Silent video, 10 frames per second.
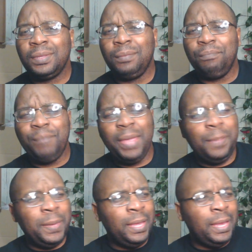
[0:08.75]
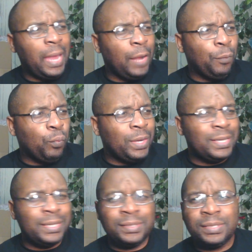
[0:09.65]
Maybe it
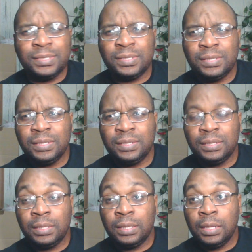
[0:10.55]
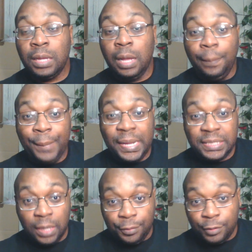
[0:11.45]
was a
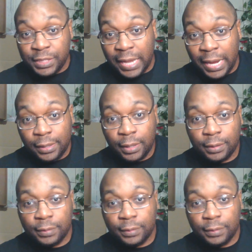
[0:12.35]
misunderstanding.